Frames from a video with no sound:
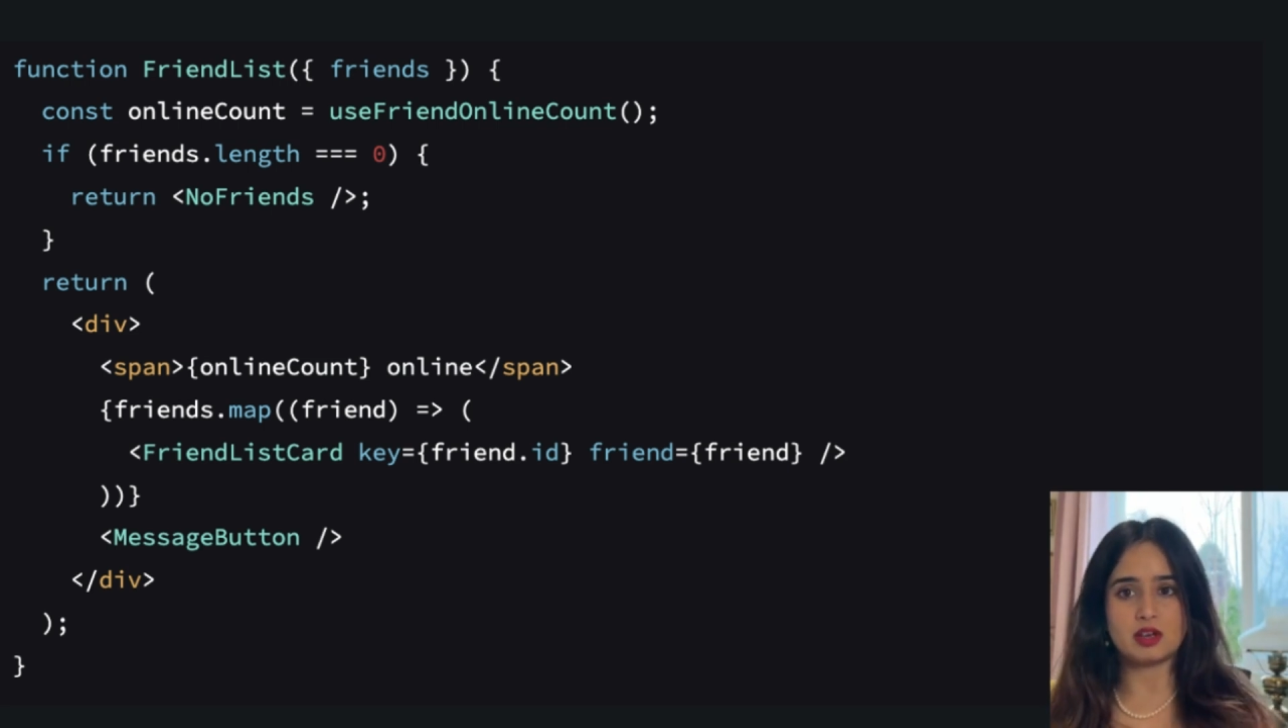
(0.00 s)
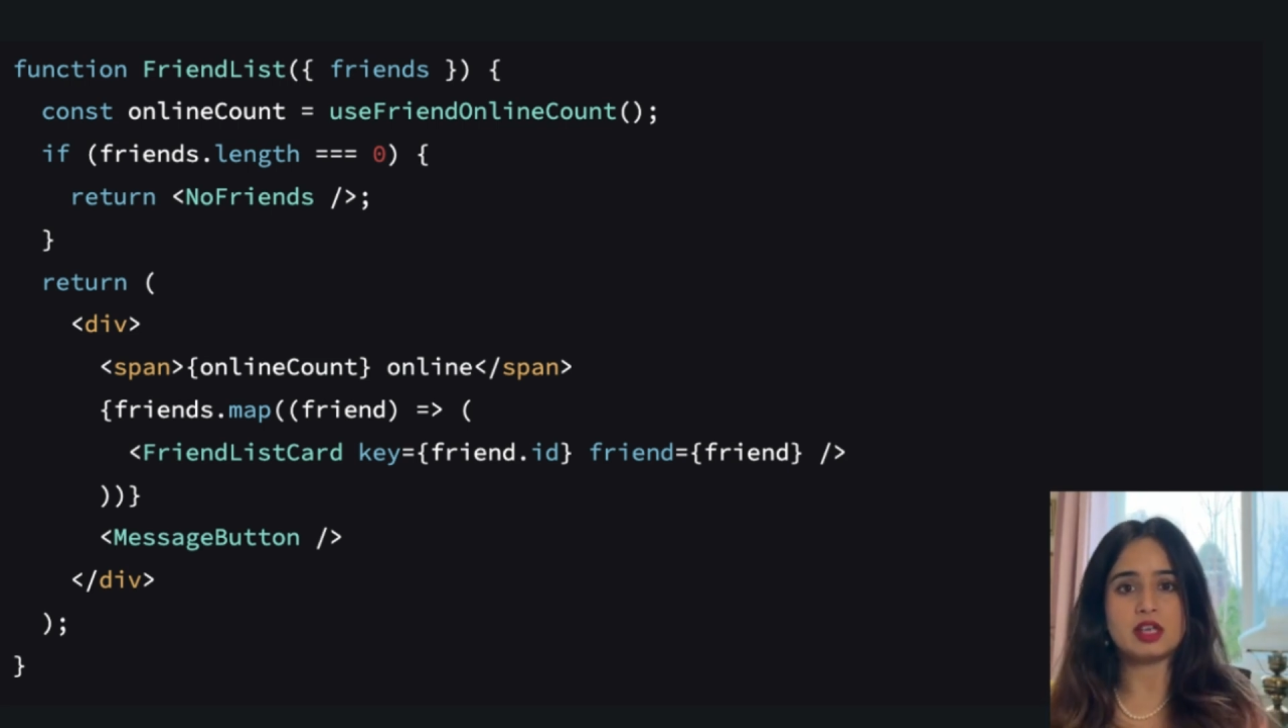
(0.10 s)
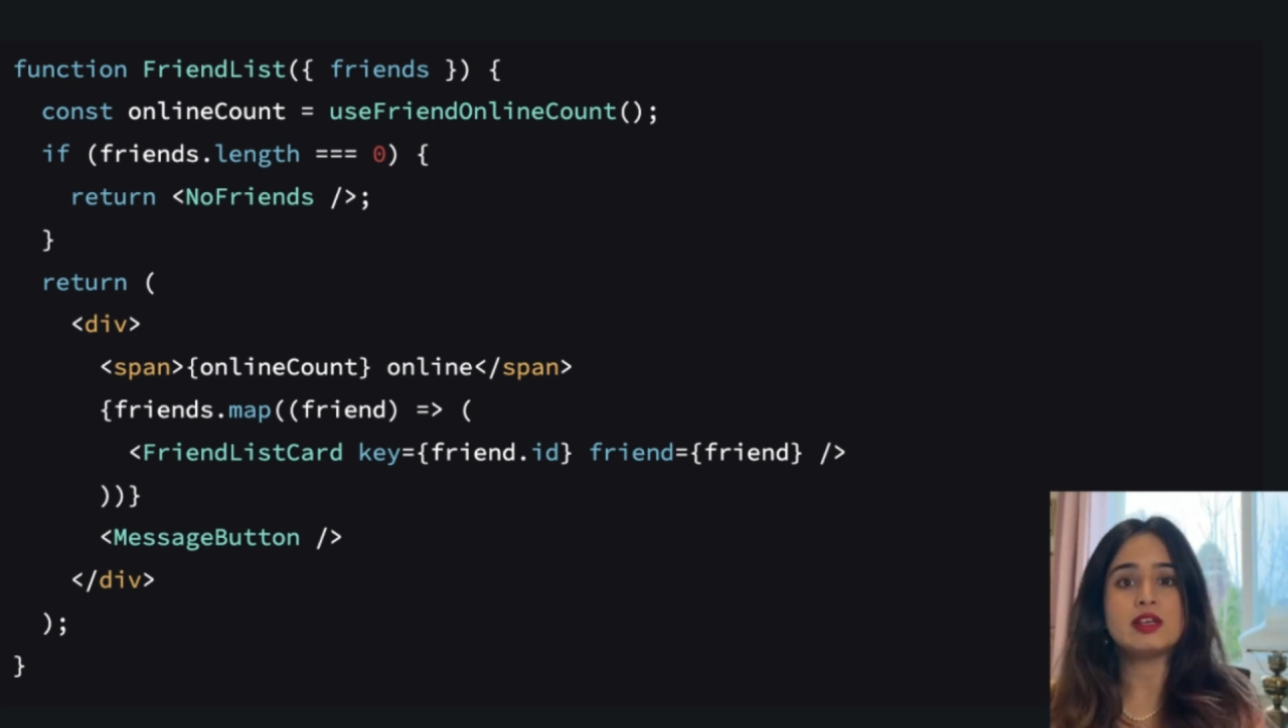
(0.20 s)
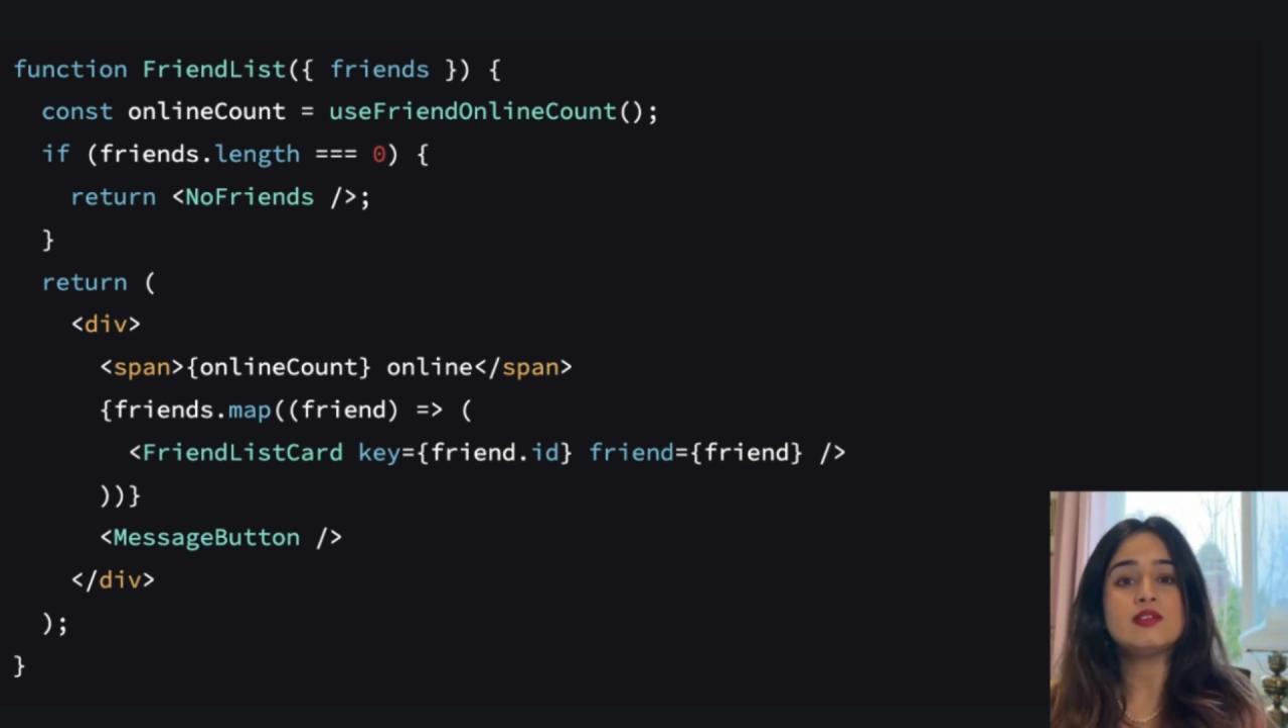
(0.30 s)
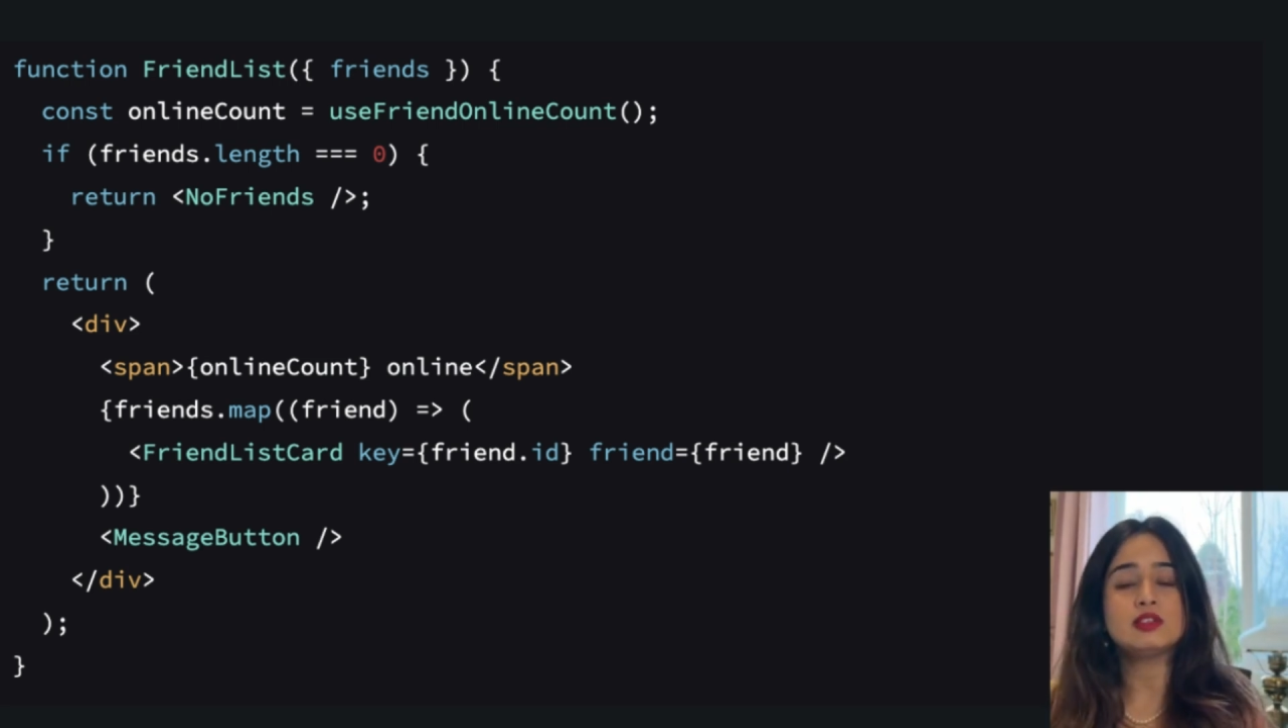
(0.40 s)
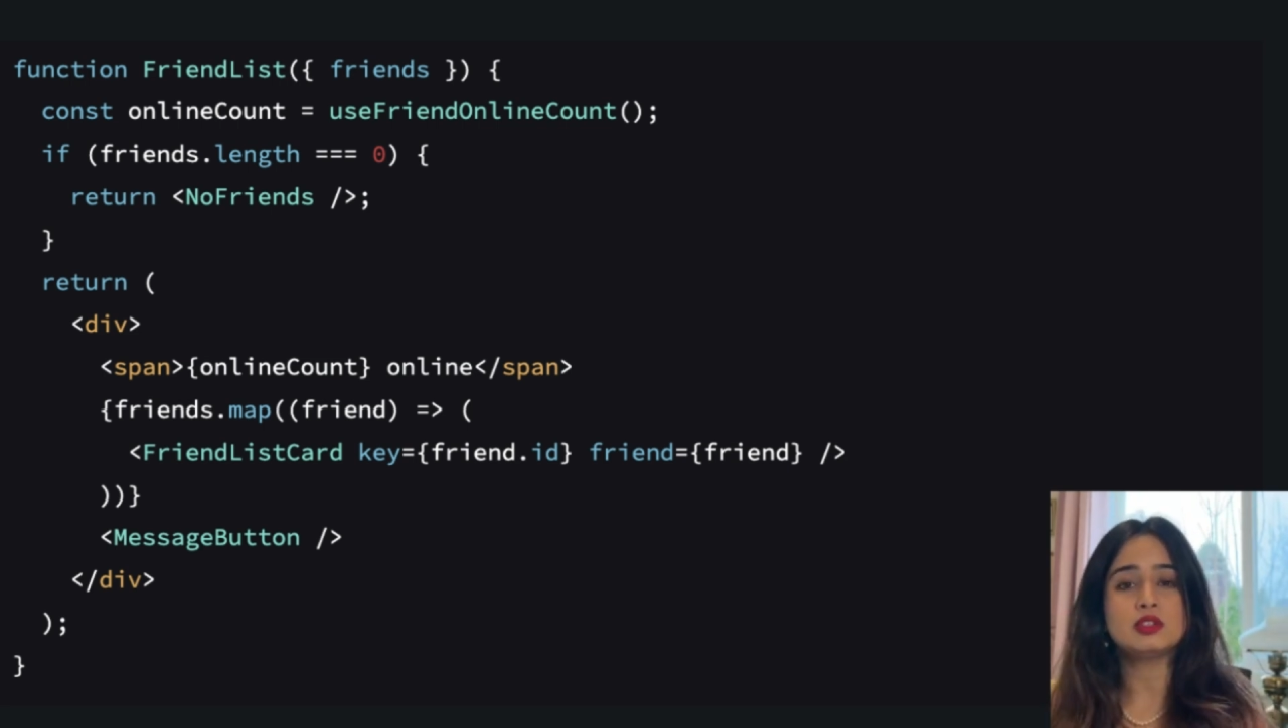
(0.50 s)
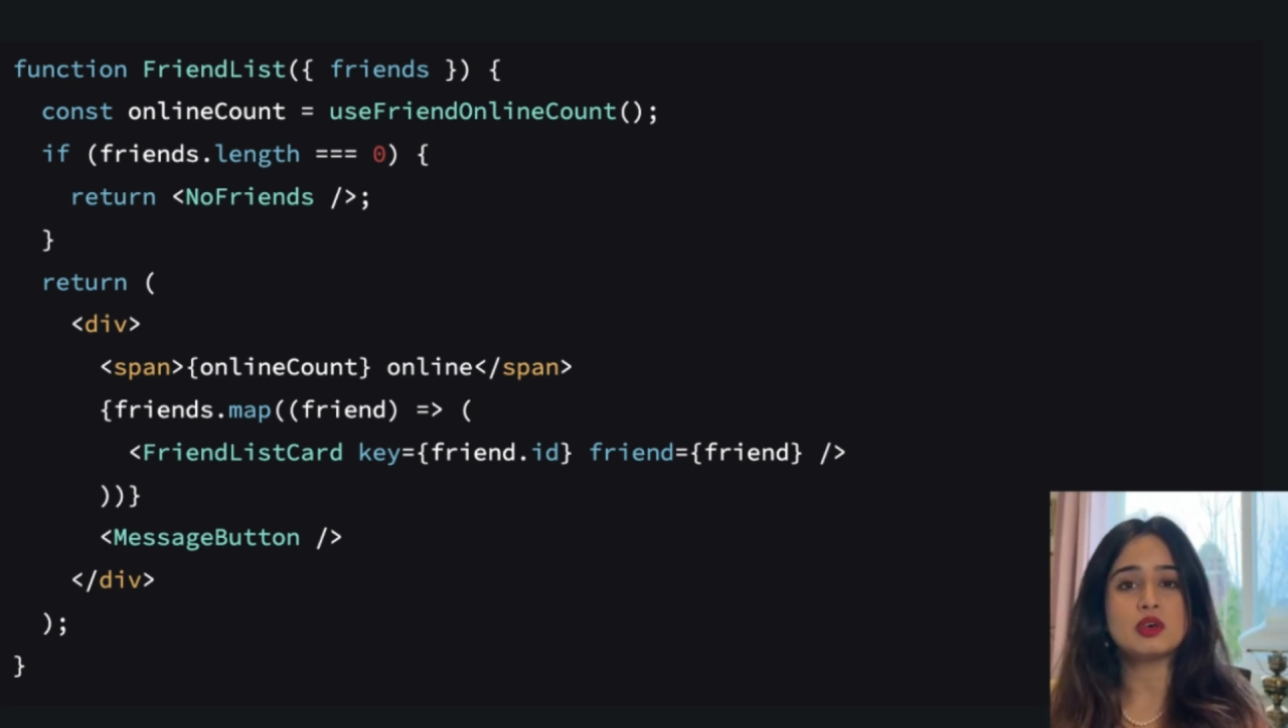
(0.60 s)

Even though